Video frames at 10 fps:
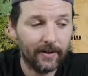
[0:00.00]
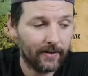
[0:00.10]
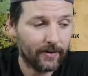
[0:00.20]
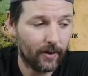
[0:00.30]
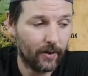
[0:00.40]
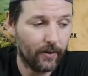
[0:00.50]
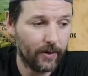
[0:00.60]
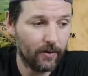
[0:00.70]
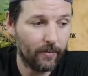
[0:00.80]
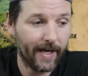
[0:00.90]
So
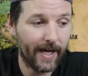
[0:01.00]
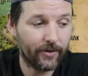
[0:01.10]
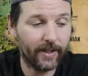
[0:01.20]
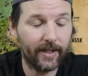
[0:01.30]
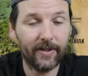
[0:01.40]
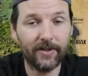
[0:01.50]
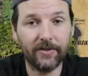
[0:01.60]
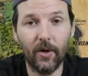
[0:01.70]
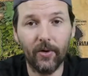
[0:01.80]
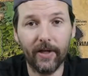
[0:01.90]
you might actually get this
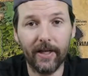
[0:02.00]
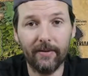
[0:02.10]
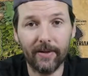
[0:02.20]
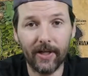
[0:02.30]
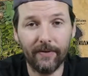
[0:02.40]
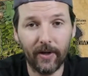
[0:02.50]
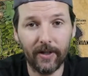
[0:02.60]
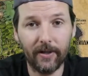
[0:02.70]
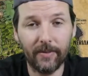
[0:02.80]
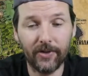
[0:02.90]
token on, if you're
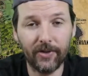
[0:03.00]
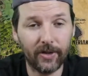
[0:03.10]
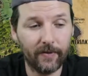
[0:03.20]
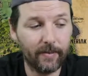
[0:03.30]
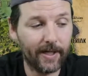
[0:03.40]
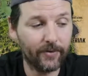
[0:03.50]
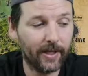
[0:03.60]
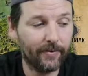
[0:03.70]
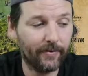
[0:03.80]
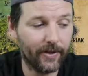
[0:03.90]
on the Mischief server, you might actually
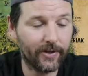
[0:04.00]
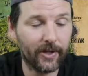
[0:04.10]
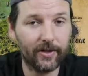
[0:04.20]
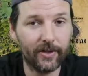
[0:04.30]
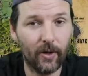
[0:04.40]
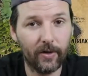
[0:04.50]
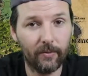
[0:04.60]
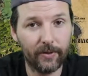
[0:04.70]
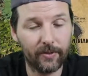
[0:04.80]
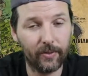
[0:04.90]
get this scar token,
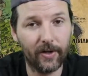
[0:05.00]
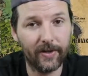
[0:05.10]
which is really hard to